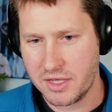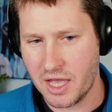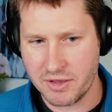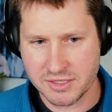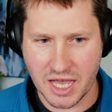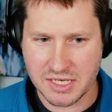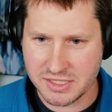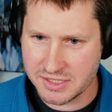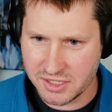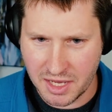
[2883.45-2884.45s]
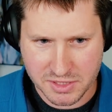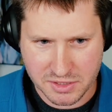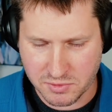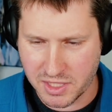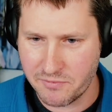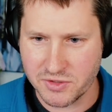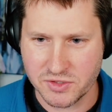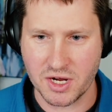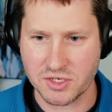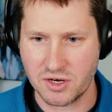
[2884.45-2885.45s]
His cousin still helps us with
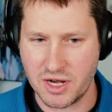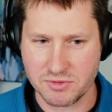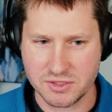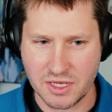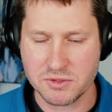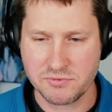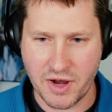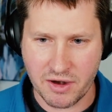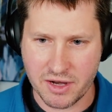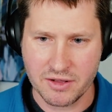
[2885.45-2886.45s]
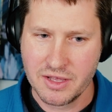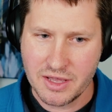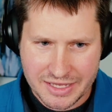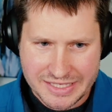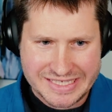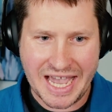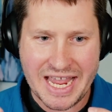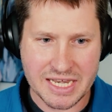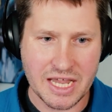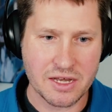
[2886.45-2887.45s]
infrastructure. It was very
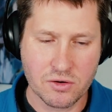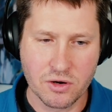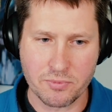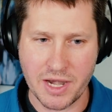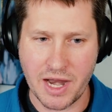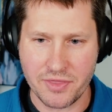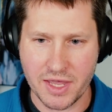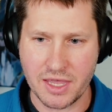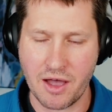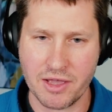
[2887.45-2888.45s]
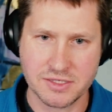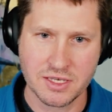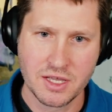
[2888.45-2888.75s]
tight knit group, and I think it's.